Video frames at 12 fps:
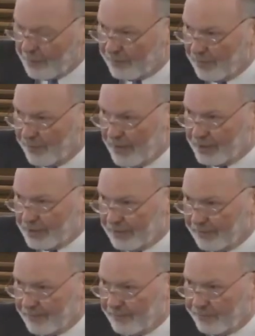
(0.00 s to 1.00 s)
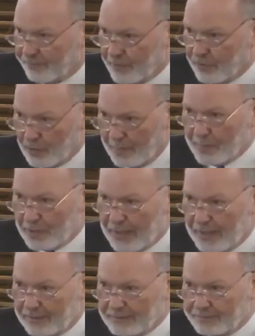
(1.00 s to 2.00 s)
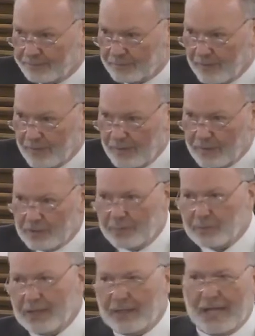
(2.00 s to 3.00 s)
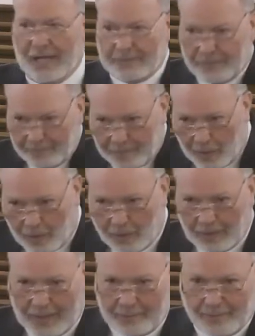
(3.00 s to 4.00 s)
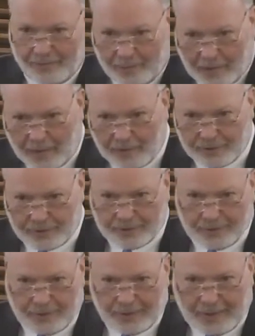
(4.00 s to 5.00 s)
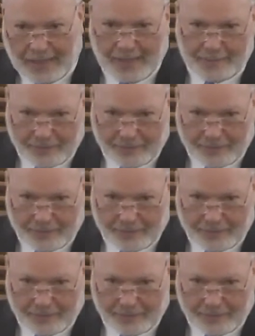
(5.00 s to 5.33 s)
of division. You remember that? Some saying, I am of Paul, I am of Apollos, I'm